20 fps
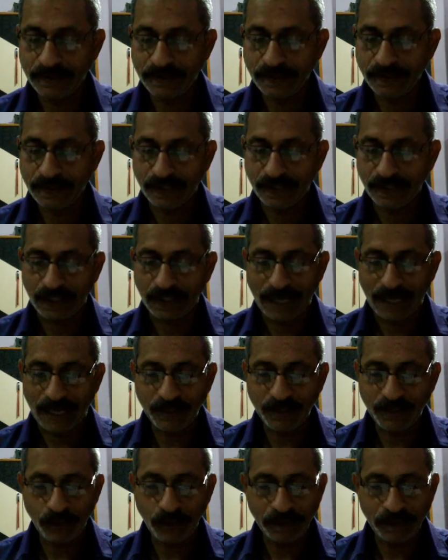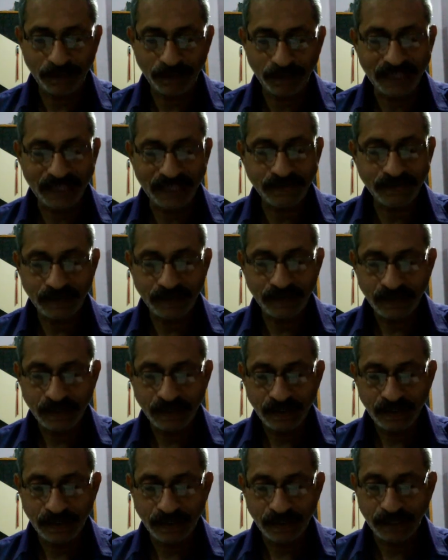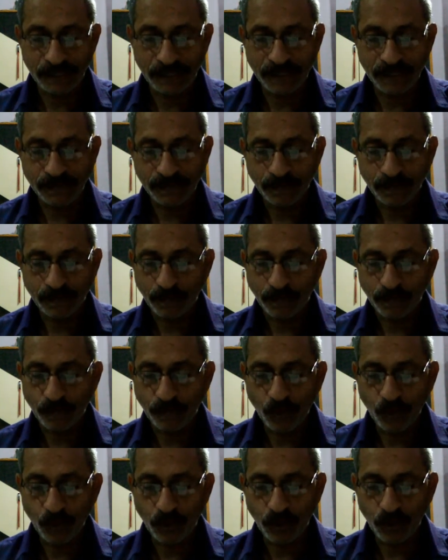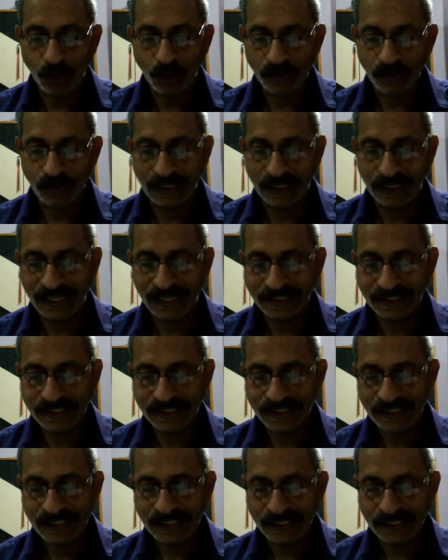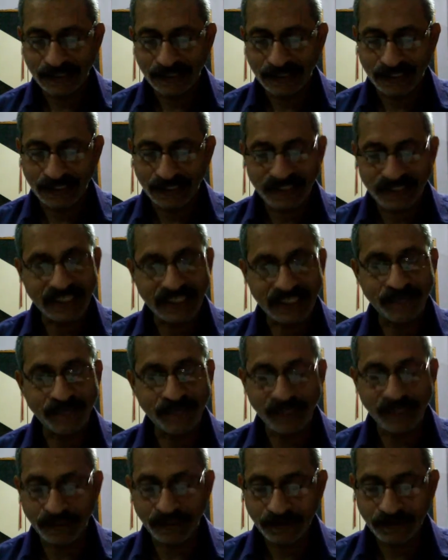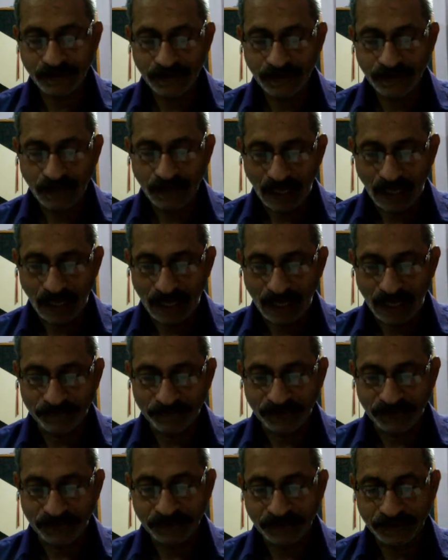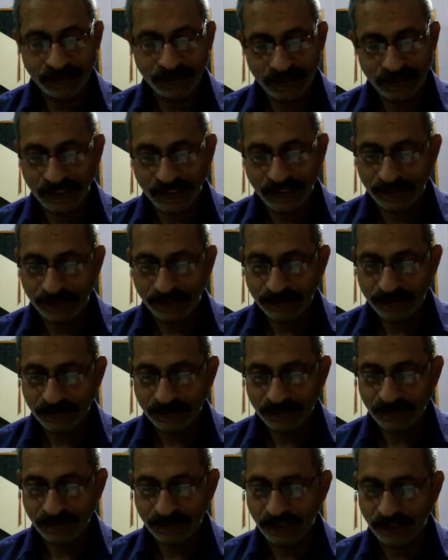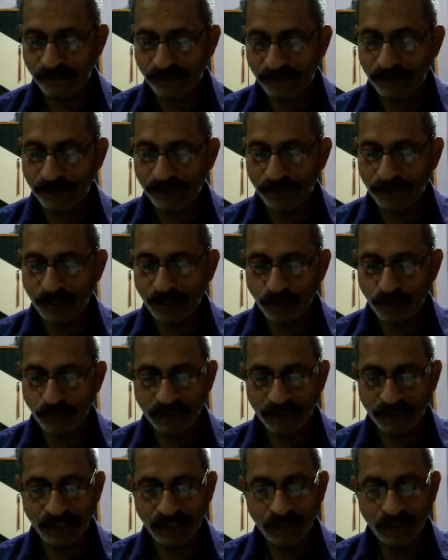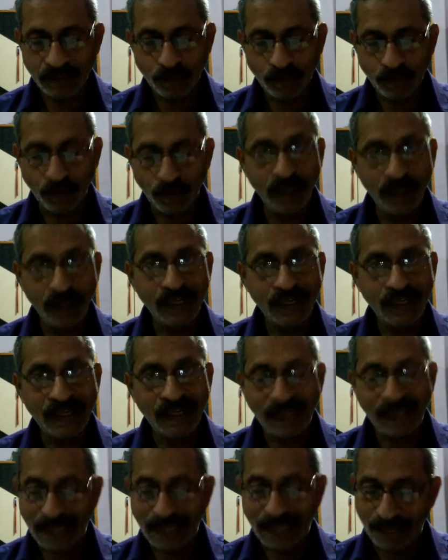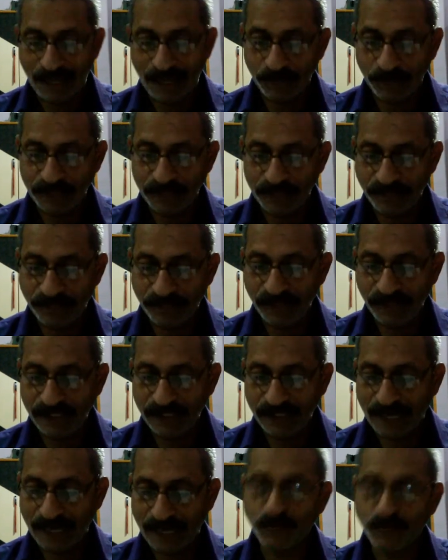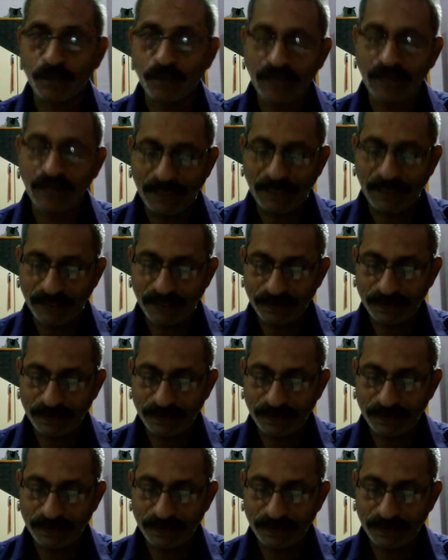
The climate of a place remain more or less the same year after year. Different part of the world have a different types of climate.